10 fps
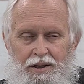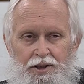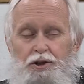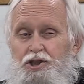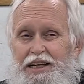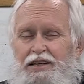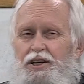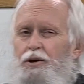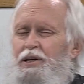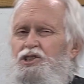You see,
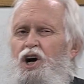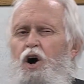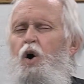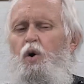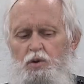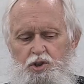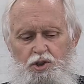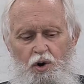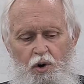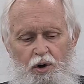there is a whole
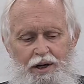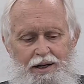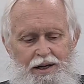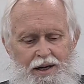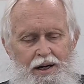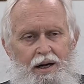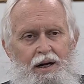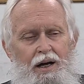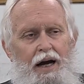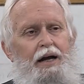story,
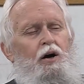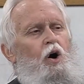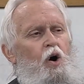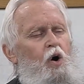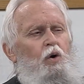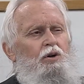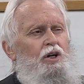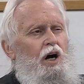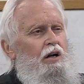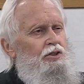a whole
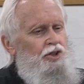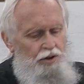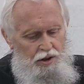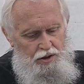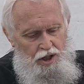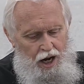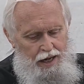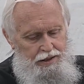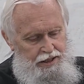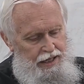cultural
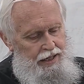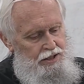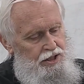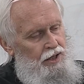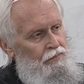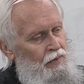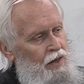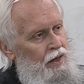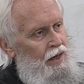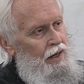context,
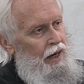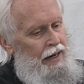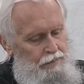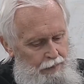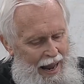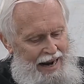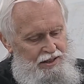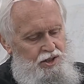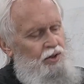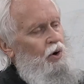a
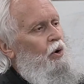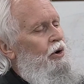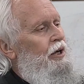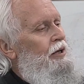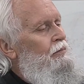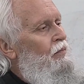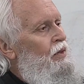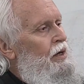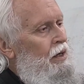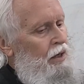backstory
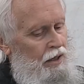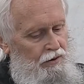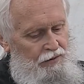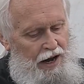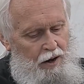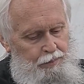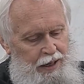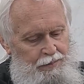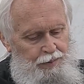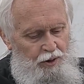of how
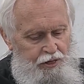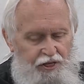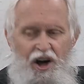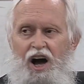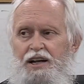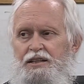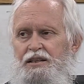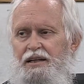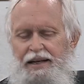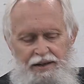people thought
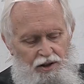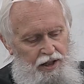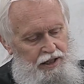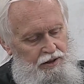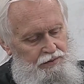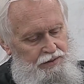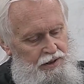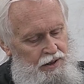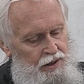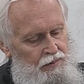and lived
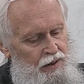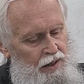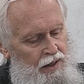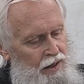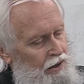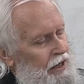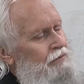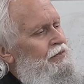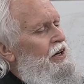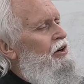
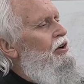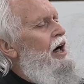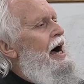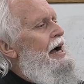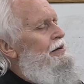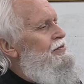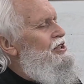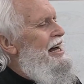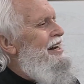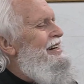their lives
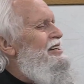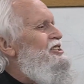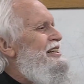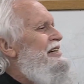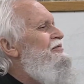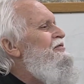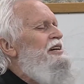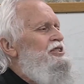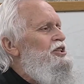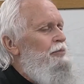that is
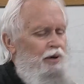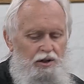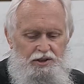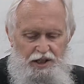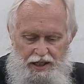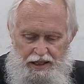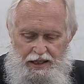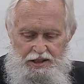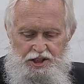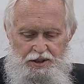invisible to
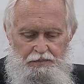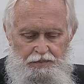us,